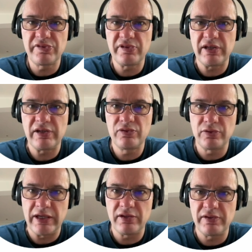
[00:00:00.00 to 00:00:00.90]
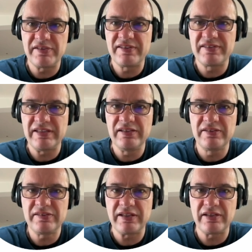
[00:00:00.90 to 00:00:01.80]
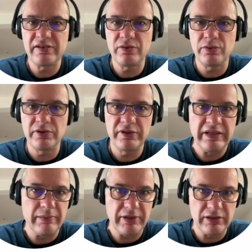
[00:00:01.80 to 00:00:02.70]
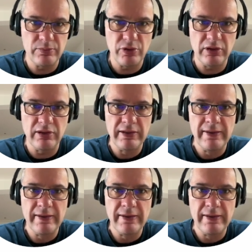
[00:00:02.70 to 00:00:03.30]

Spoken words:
stack together as a single second-order dynamical model.